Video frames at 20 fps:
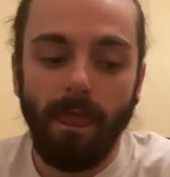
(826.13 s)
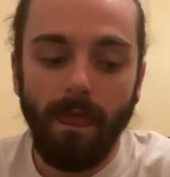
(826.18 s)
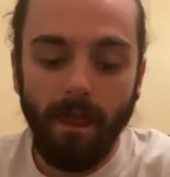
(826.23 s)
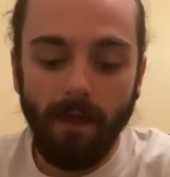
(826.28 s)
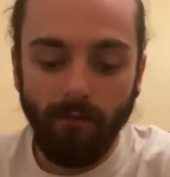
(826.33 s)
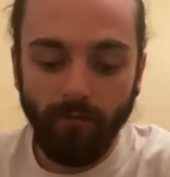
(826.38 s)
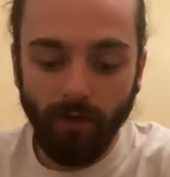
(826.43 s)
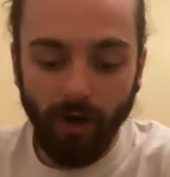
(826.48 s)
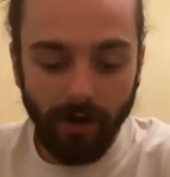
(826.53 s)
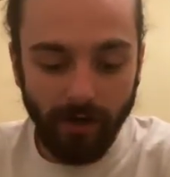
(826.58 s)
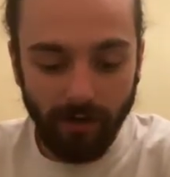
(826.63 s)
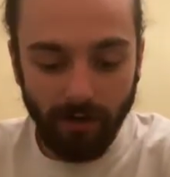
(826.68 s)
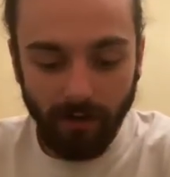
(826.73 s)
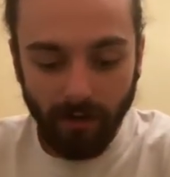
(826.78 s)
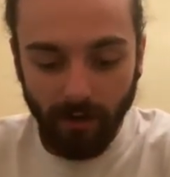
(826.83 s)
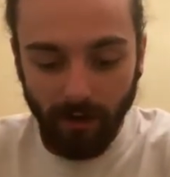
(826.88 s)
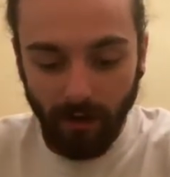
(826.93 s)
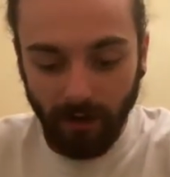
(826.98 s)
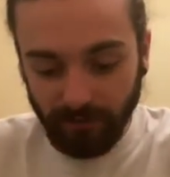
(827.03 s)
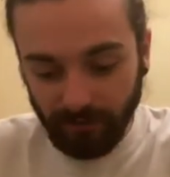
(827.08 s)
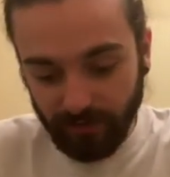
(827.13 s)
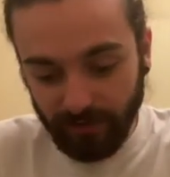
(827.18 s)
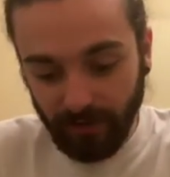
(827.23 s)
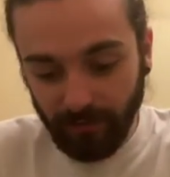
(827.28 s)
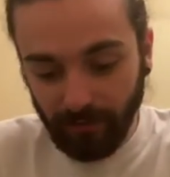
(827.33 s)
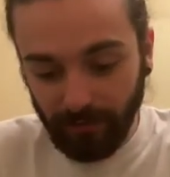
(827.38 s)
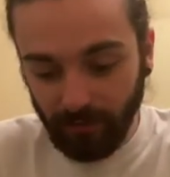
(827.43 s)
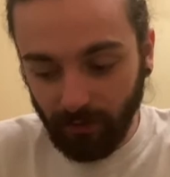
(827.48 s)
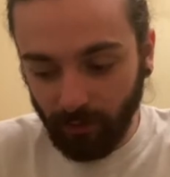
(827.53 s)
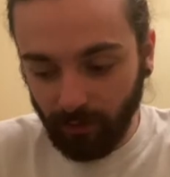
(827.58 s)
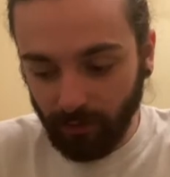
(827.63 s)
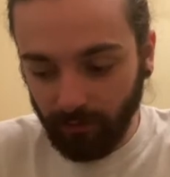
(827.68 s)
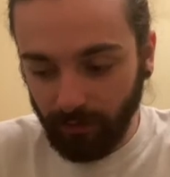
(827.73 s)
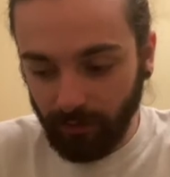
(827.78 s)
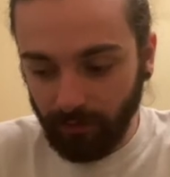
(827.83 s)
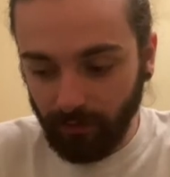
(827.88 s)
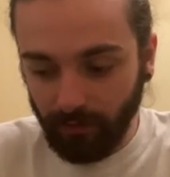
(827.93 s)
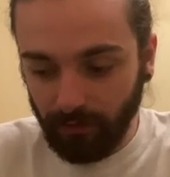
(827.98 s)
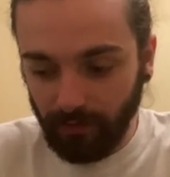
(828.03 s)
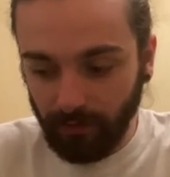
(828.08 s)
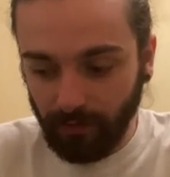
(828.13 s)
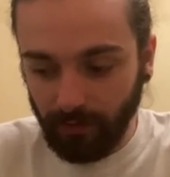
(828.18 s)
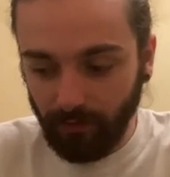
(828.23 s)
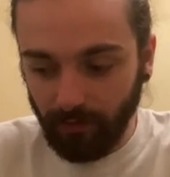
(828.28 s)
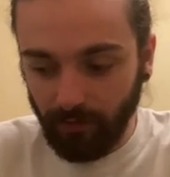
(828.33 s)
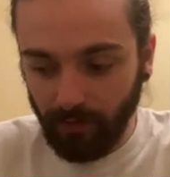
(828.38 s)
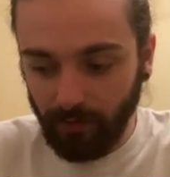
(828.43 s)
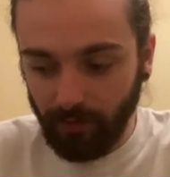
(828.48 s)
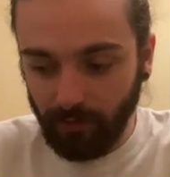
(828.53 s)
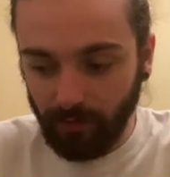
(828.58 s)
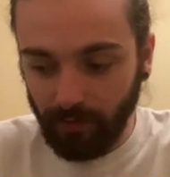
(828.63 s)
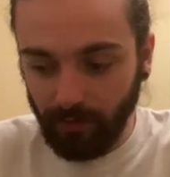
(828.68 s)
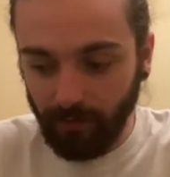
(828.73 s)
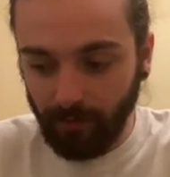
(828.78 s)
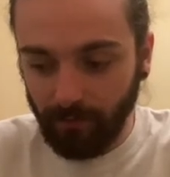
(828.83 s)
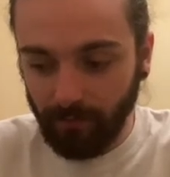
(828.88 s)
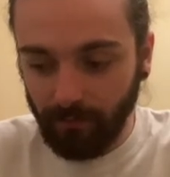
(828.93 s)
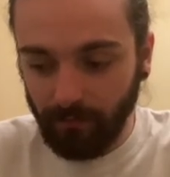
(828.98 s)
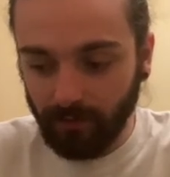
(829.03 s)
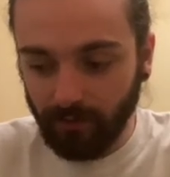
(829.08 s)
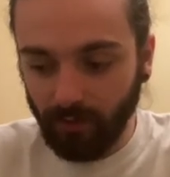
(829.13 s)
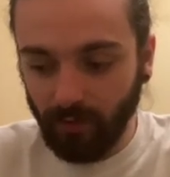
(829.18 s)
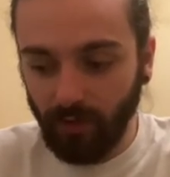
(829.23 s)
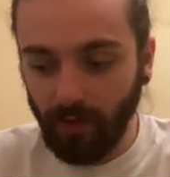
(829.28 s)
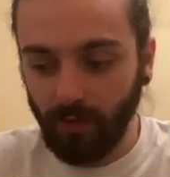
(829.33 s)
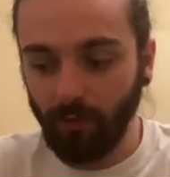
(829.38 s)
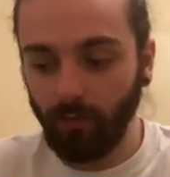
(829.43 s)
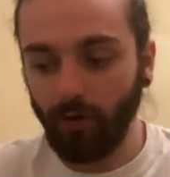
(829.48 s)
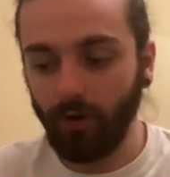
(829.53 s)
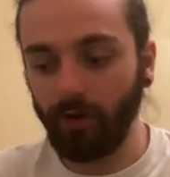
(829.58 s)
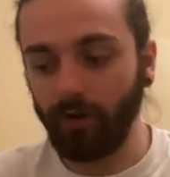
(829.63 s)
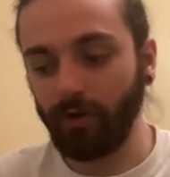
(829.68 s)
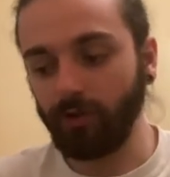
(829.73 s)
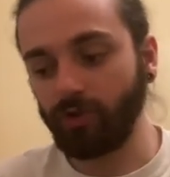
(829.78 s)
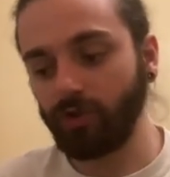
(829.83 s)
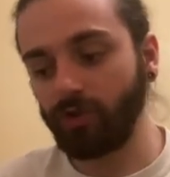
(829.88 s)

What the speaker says: right, as a cinematographer you're thinking, right, okay, so I want to